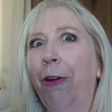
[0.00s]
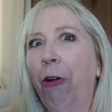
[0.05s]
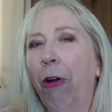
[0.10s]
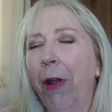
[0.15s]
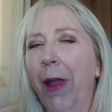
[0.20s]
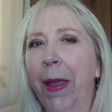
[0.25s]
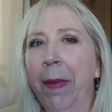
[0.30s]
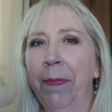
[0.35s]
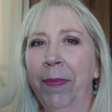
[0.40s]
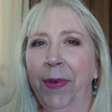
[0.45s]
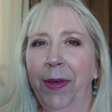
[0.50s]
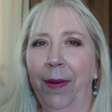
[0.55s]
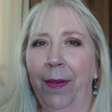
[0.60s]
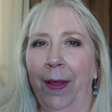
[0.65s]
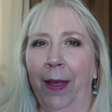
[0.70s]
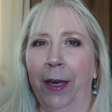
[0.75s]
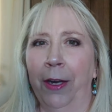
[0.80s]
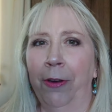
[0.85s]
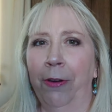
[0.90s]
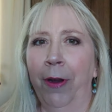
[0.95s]
creme
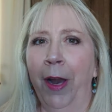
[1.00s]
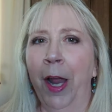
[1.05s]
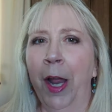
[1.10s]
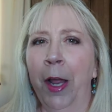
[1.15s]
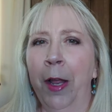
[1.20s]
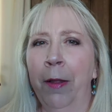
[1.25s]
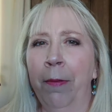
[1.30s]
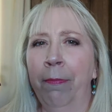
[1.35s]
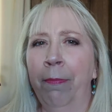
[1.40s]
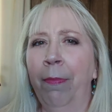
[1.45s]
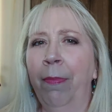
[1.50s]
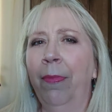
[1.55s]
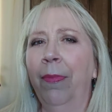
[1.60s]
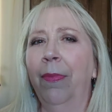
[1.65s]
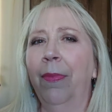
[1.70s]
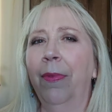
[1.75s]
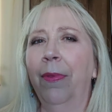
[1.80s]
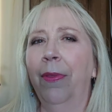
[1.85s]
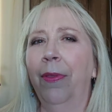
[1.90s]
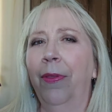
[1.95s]
de la creme,
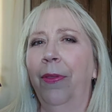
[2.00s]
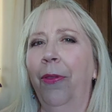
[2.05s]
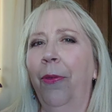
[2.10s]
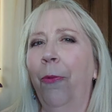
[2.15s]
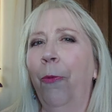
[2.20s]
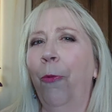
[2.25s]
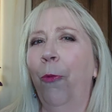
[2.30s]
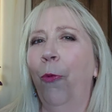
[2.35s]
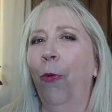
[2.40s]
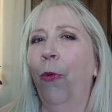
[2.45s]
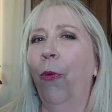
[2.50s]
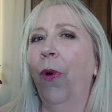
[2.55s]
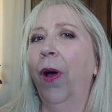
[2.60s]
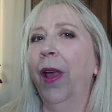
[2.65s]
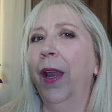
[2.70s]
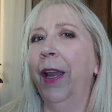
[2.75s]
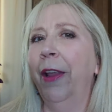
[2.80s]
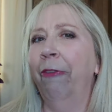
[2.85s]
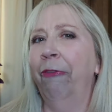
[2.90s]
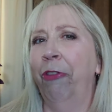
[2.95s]

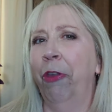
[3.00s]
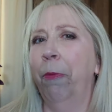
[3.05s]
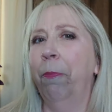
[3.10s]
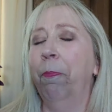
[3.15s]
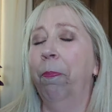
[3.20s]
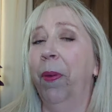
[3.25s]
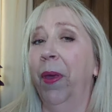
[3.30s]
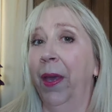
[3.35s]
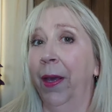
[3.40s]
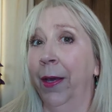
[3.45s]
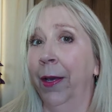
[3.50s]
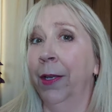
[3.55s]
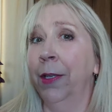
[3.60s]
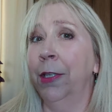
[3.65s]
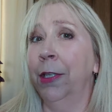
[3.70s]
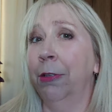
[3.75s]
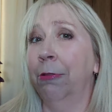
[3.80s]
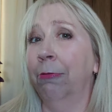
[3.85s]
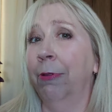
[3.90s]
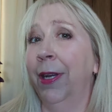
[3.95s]
one of the
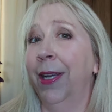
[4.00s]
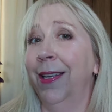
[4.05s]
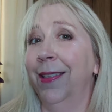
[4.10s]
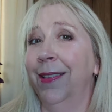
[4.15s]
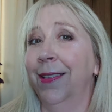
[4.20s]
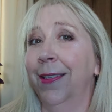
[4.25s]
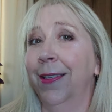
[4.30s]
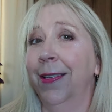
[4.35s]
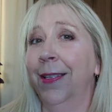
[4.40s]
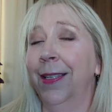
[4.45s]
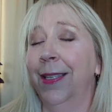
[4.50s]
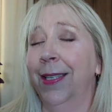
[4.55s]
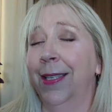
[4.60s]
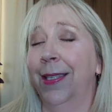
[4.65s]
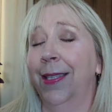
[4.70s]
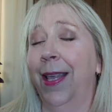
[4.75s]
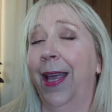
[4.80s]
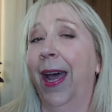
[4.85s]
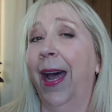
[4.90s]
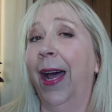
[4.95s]
biggest
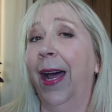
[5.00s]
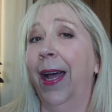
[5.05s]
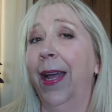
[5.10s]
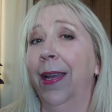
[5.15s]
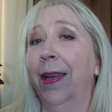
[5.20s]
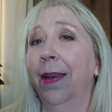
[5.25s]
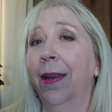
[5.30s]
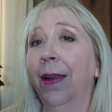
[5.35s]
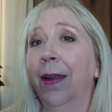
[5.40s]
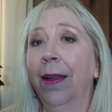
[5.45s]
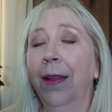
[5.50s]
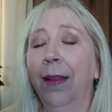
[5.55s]
reasons that